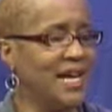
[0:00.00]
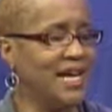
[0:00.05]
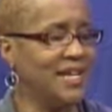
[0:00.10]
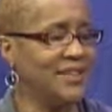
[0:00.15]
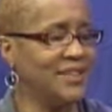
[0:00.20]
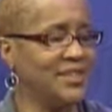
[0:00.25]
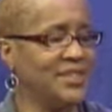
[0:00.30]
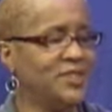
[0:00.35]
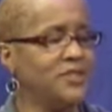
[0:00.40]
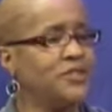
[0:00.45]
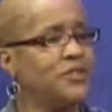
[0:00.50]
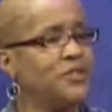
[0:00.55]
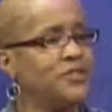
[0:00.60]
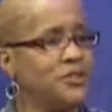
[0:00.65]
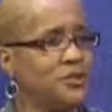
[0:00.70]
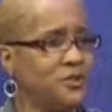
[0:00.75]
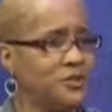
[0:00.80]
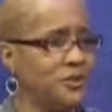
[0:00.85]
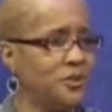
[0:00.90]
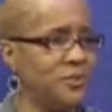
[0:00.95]
There are
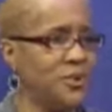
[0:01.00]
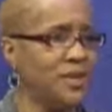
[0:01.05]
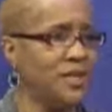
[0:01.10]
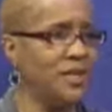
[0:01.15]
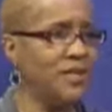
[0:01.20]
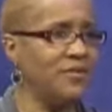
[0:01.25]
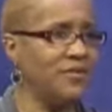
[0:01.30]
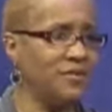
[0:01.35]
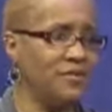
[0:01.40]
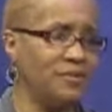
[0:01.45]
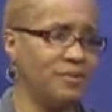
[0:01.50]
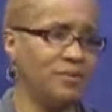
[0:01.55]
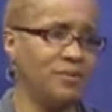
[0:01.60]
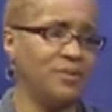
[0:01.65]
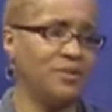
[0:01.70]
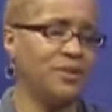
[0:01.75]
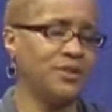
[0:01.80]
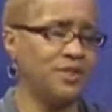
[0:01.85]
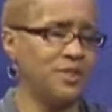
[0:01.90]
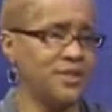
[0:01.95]
two. One of them
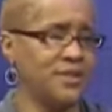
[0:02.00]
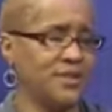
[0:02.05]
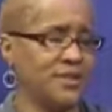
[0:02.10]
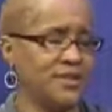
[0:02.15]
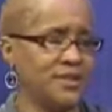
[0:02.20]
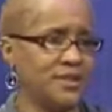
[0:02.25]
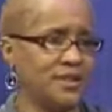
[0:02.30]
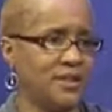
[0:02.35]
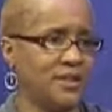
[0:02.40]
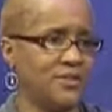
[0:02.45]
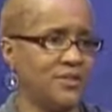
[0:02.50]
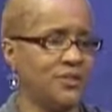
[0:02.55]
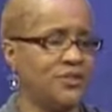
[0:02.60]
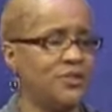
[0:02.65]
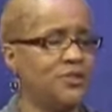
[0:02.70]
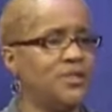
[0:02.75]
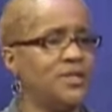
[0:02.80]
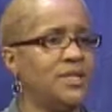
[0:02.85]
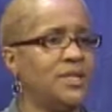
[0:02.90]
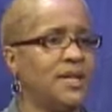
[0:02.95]
is
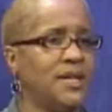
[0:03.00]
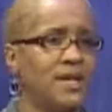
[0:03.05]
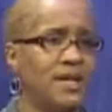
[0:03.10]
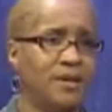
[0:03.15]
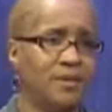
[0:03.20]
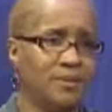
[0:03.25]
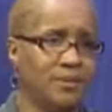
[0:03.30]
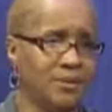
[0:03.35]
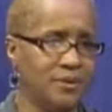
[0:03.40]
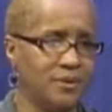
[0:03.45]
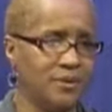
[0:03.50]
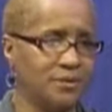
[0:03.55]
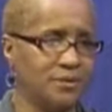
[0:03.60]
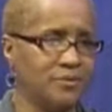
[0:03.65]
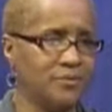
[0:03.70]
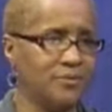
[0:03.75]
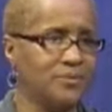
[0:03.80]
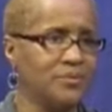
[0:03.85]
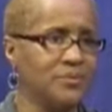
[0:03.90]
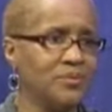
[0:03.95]
Judy Hubble,
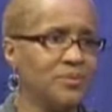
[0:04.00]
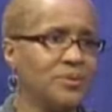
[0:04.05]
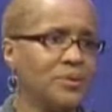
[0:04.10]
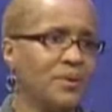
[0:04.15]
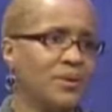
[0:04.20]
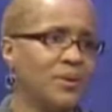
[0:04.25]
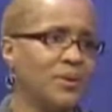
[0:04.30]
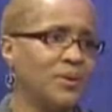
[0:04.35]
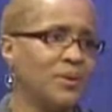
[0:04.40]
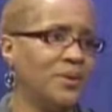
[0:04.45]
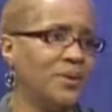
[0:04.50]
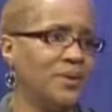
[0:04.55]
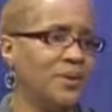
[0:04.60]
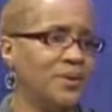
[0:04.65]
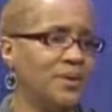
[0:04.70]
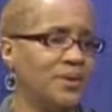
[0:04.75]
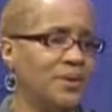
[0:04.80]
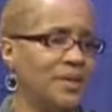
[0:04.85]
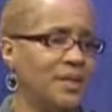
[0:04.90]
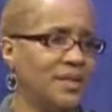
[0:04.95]

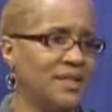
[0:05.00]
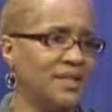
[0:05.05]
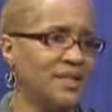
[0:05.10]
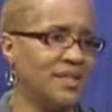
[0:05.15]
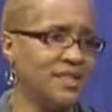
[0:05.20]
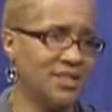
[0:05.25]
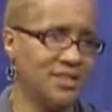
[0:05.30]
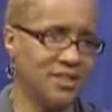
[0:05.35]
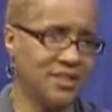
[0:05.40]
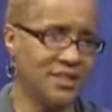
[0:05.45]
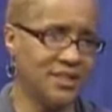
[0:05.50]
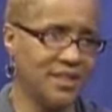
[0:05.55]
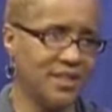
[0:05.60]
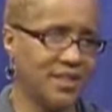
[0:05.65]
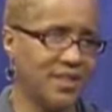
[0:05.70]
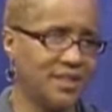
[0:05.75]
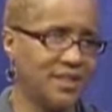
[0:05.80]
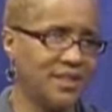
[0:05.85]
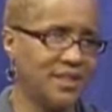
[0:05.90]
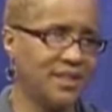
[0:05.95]
who teaches
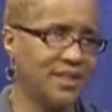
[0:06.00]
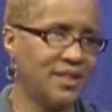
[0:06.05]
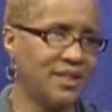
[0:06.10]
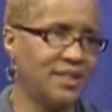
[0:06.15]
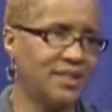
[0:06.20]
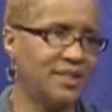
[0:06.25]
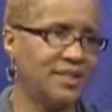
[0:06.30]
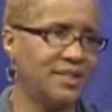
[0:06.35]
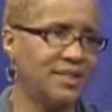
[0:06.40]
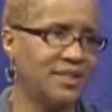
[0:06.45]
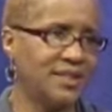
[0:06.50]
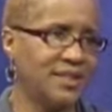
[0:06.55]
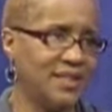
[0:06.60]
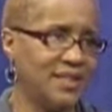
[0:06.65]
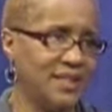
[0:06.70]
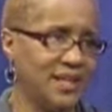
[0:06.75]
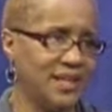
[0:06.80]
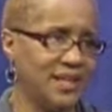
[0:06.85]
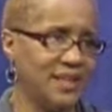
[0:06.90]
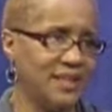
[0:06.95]
at City
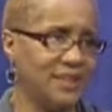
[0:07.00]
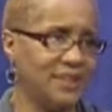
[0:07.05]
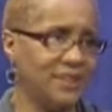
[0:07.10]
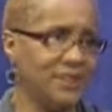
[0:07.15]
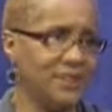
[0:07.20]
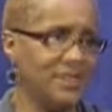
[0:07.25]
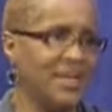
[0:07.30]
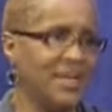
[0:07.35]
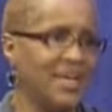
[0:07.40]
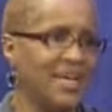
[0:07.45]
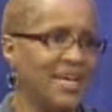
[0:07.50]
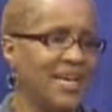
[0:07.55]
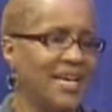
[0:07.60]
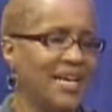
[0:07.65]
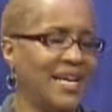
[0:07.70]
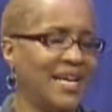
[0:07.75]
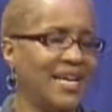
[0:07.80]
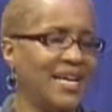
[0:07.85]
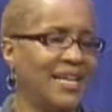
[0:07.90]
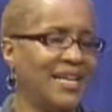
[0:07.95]
College.
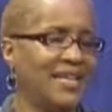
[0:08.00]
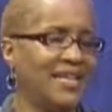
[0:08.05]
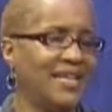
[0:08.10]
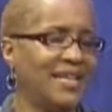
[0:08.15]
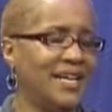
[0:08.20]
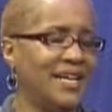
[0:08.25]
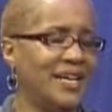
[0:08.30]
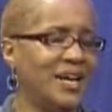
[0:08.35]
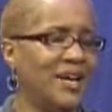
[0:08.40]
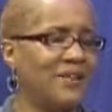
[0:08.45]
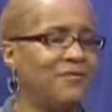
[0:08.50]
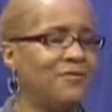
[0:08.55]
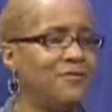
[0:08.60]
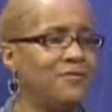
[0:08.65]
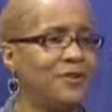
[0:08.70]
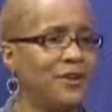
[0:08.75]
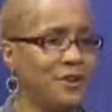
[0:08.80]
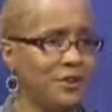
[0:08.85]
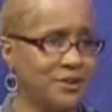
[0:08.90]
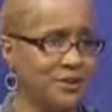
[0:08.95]
And I
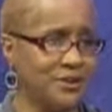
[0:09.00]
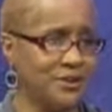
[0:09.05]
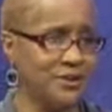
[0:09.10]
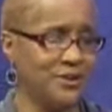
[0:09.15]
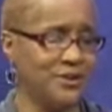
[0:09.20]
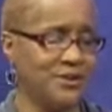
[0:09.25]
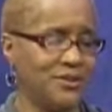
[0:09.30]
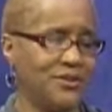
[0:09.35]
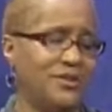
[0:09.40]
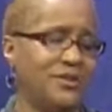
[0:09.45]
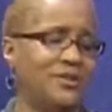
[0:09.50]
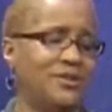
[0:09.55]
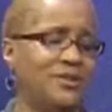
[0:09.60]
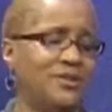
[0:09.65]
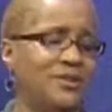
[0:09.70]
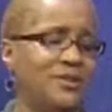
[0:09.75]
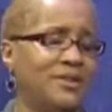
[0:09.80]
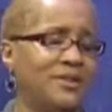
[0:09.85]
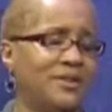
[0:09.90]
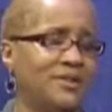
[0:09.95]
first
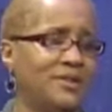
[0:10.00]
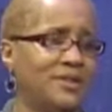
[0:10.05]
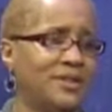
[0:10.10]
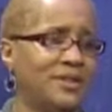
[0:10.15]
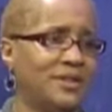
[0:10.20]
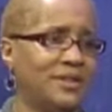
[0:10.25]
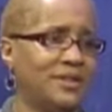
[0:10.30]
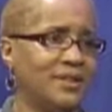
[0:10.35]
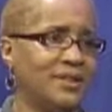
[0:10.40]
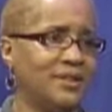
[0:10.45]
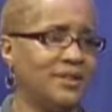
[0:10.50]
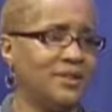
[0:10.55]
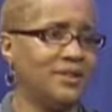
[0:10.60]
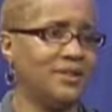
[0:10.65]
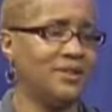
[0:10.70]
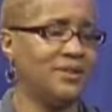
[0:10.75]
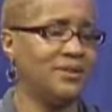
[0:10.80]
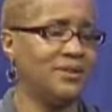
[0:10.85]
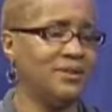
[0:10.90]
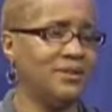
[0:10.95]
uh,
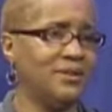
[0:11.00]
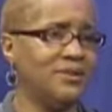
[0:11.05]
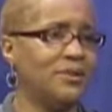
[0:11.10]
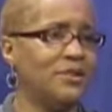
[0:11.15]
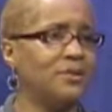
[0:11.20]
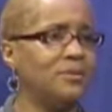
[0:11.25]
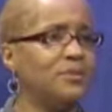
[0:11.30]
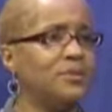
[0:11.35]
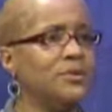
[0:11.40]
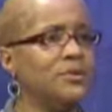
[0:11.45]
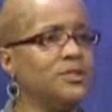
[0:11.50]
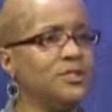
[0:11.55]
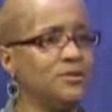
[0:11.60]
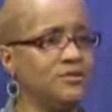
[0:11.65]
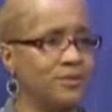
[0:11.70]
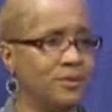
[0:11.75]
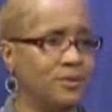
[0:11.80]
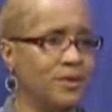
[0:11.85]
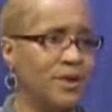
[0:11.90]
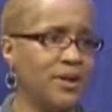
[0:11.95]
took music
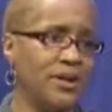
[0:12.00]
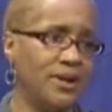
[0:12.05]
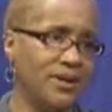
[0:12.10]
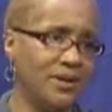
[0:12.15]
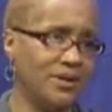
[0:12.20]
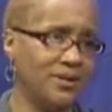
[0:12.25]
from her.